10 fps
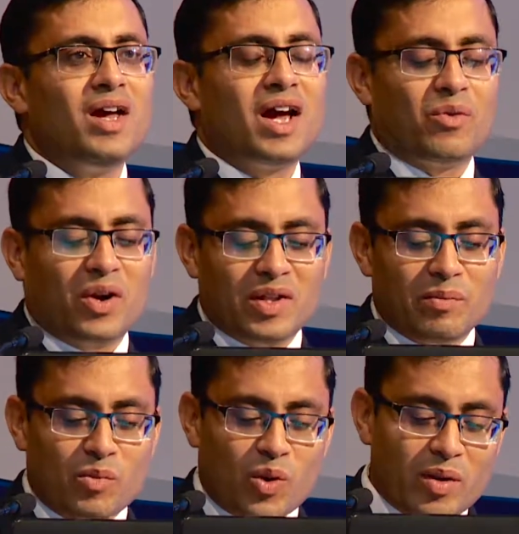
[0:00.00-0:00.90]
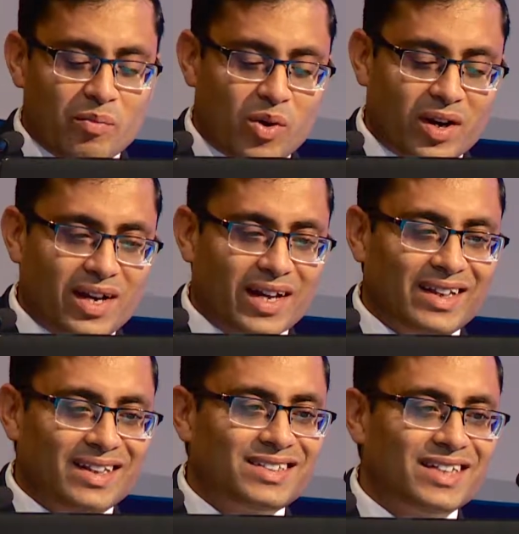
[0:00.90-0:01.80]
And what is the more important
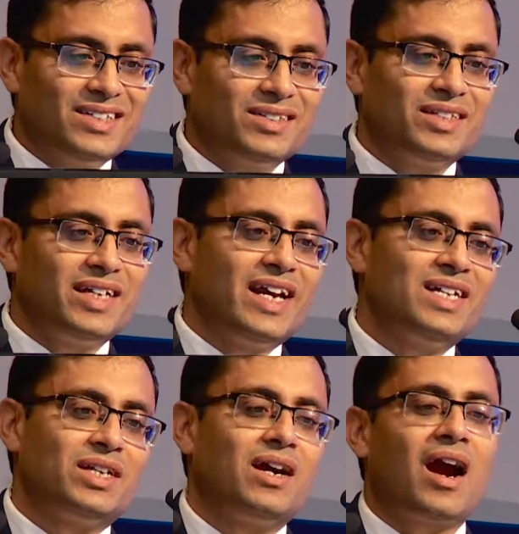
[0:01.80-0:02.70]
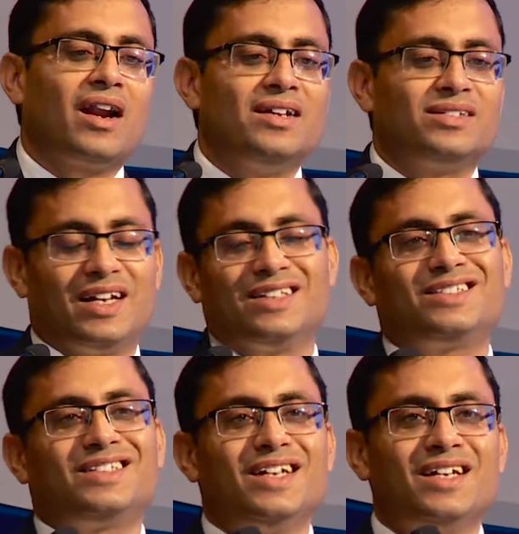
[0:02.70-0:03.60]
in this ACC AHA guidelines
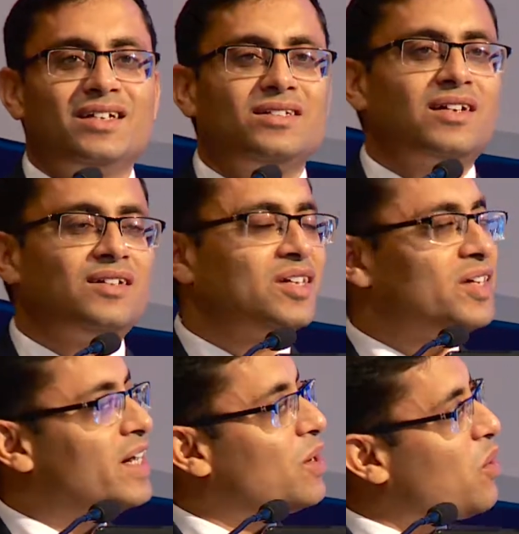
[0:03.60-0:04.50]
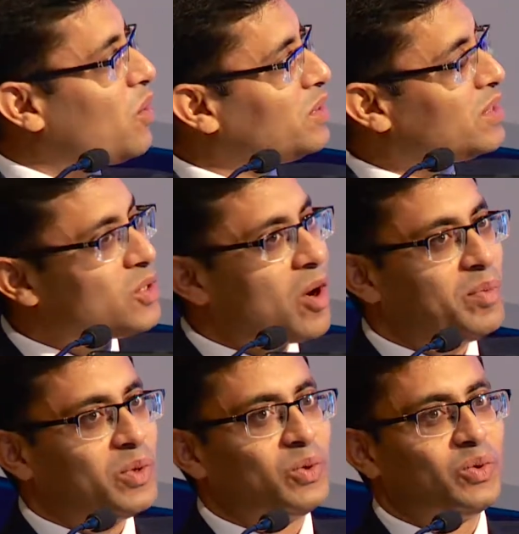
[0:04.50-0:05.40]
is just concentrate on the
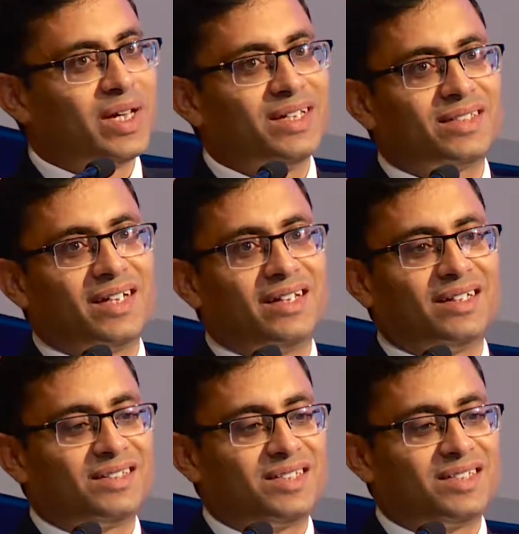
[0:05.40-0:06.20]
top two things in this